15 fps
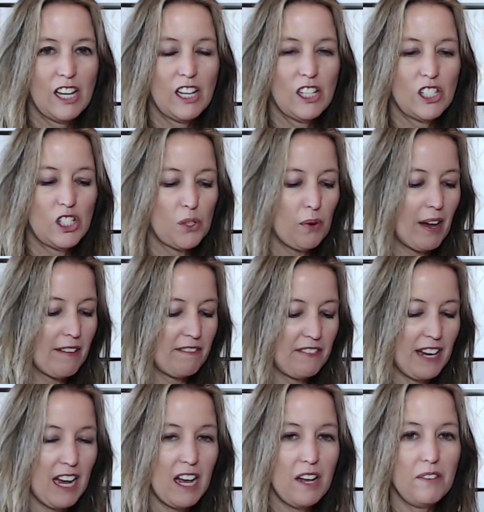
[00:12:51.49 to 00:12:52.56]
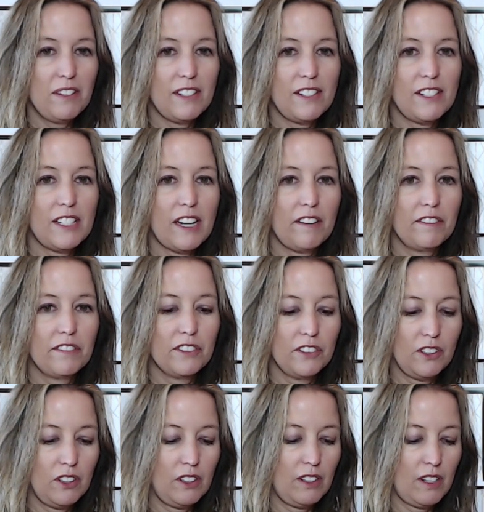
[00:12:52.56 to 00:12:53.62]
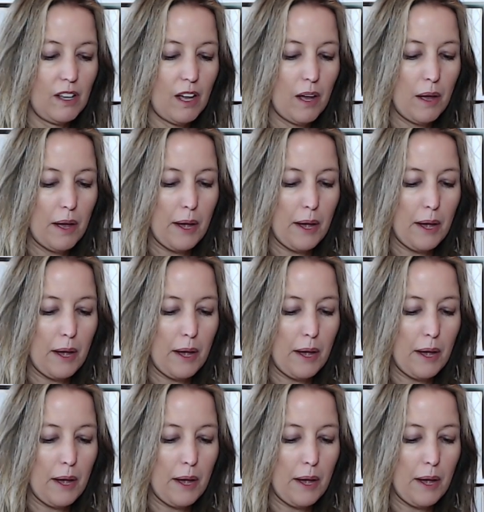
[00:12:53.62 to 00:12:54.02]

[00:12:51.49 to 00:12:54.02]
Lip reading: So I found several